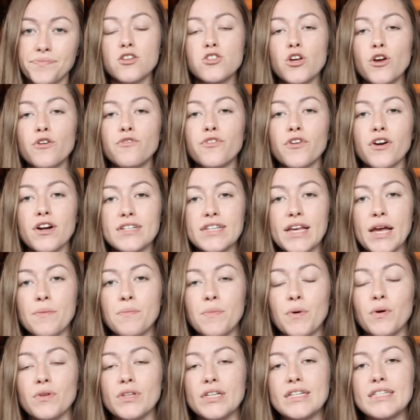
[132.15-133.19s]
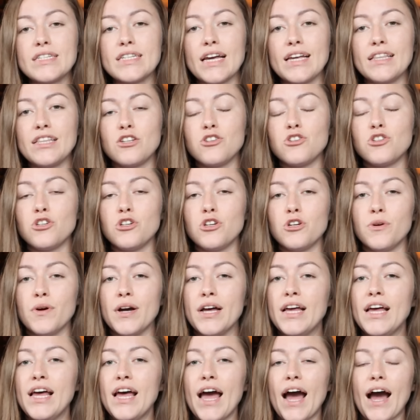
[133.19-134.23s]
So for example, let's say that you